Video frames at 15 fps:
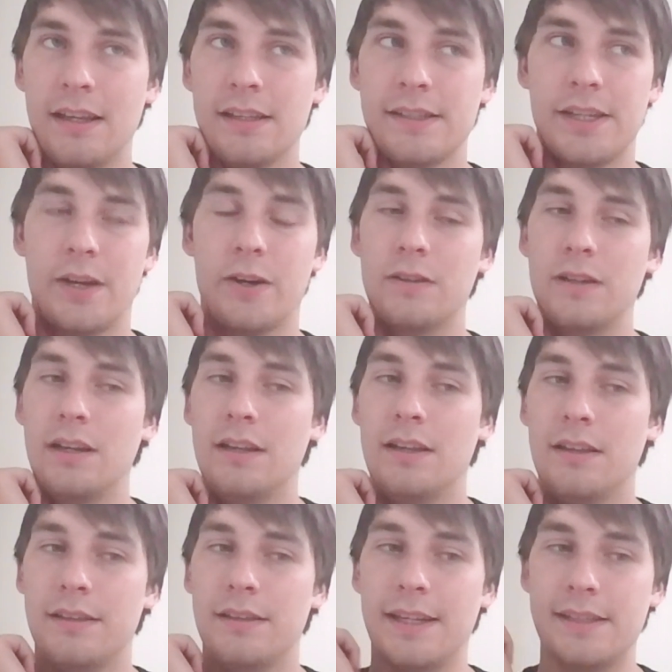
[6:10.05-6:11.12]
So
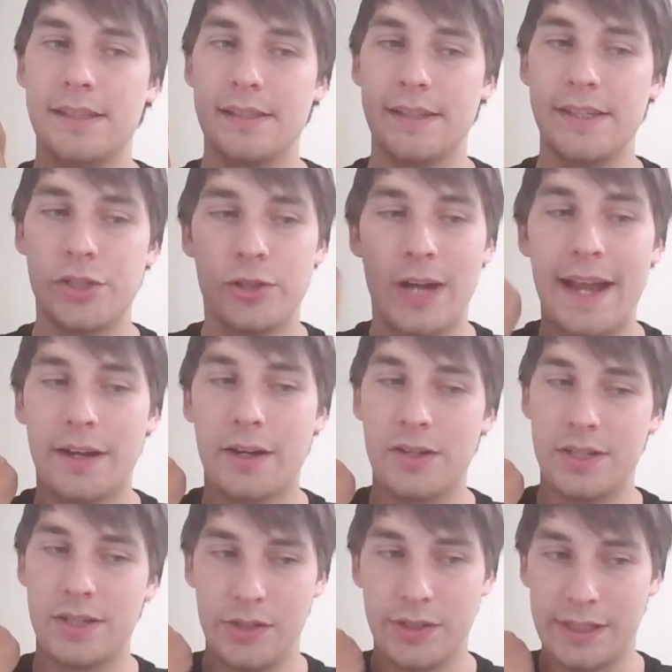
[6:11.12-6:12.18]
these these
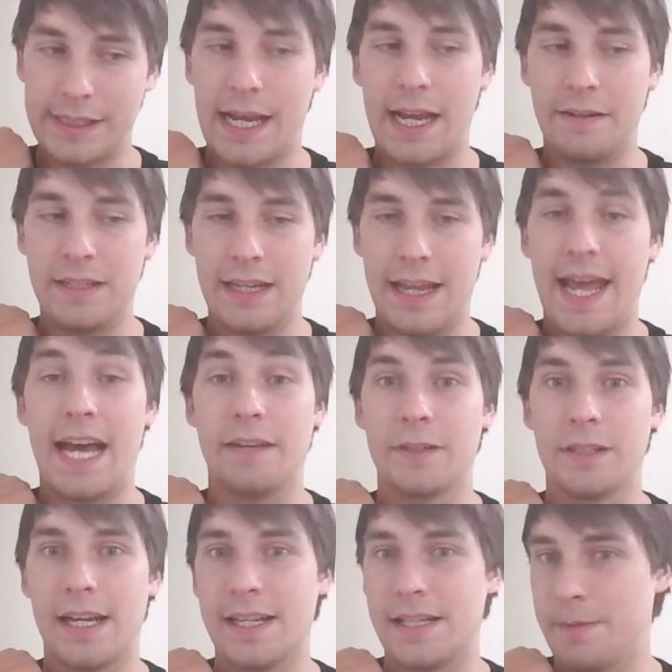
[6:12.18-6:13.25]
trackers are usually tied to
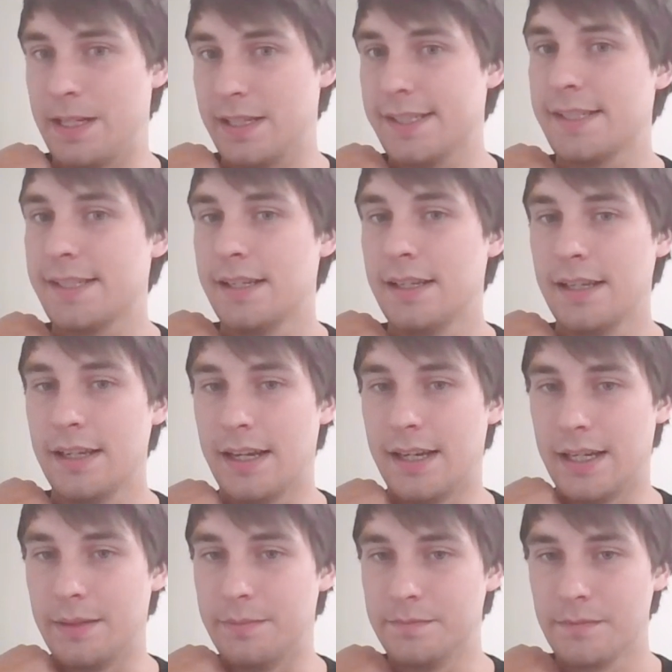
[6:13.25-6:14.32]
advertisements,
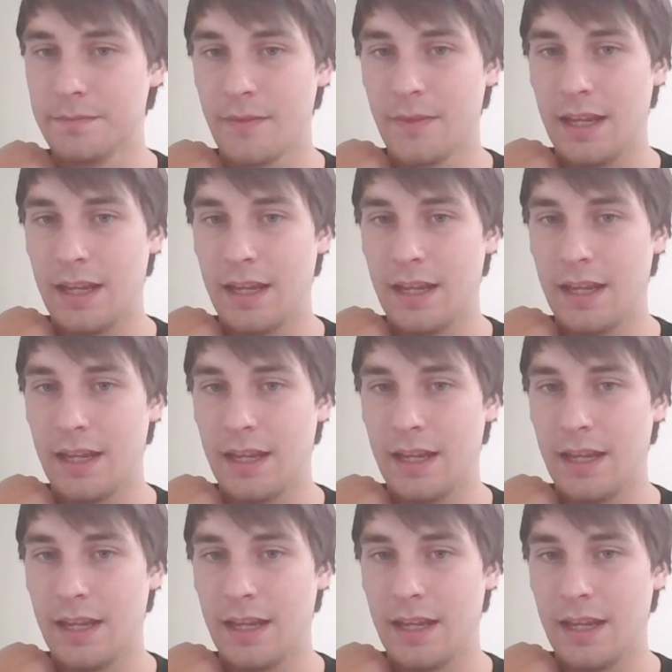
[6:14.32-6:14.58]
um,